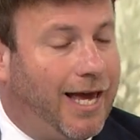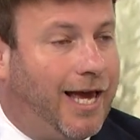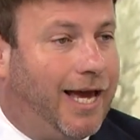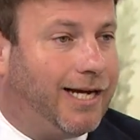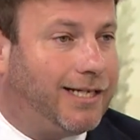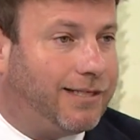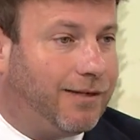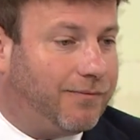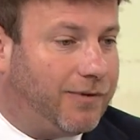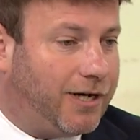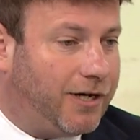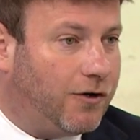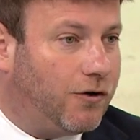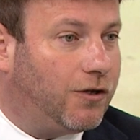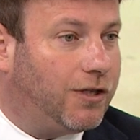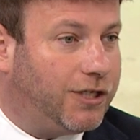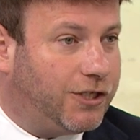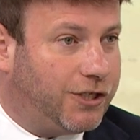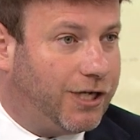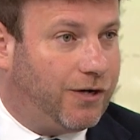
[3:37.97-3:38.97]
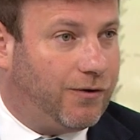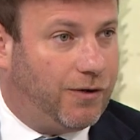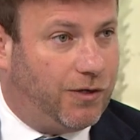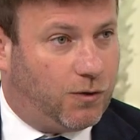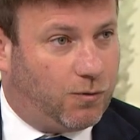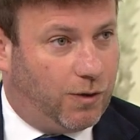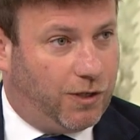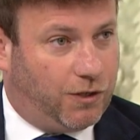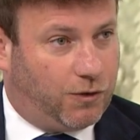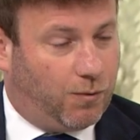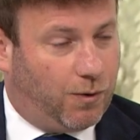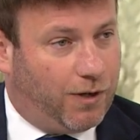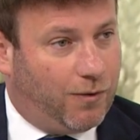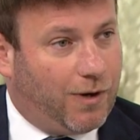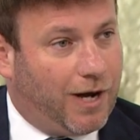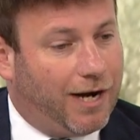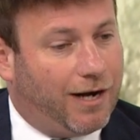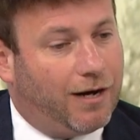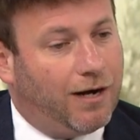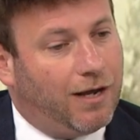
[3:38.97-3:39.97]
except that in early January
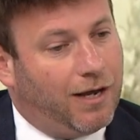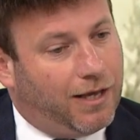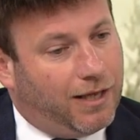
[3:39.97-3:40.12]
2021,